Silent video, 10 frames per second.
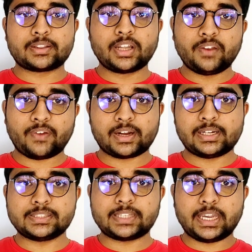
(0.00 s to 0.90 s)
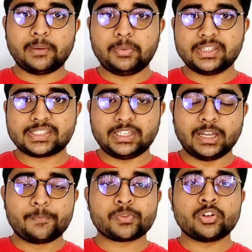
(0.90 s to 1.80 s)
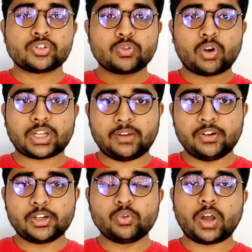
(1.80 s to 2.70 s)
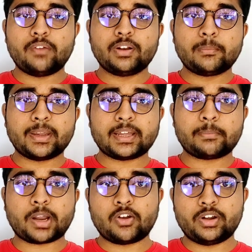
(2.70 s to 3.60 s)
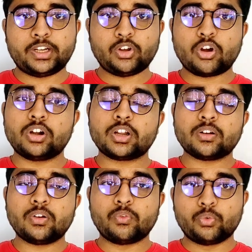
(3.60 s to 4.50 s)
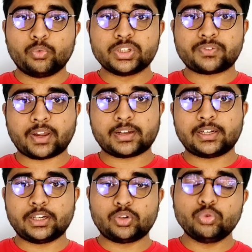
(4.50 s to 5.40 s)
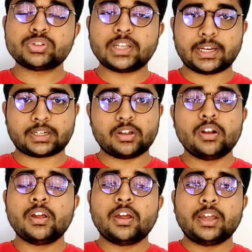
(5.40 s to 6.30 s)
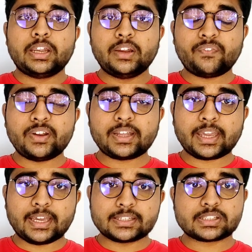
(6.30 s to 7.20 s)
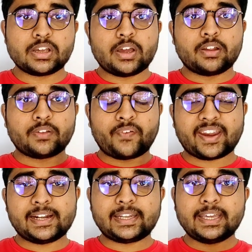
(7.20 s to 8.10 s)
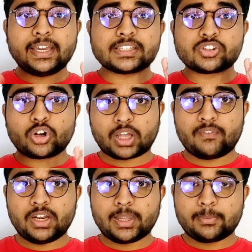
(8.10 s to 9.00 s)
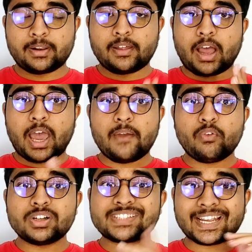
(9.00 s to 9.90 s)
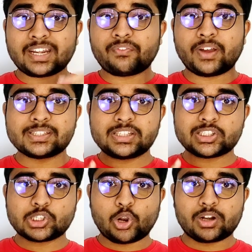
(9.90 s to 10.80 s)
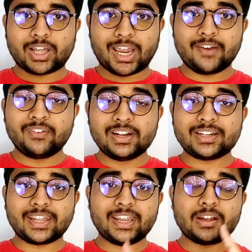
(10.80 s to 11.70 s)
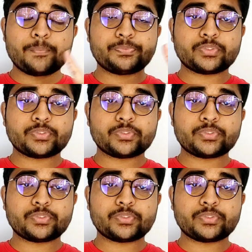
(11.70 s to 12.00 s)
three faculties, A, B, C. So what I will do, I will make a priority order which faculty to select. If in case the faculty A is not available, I won't sacrifice the slot. I will take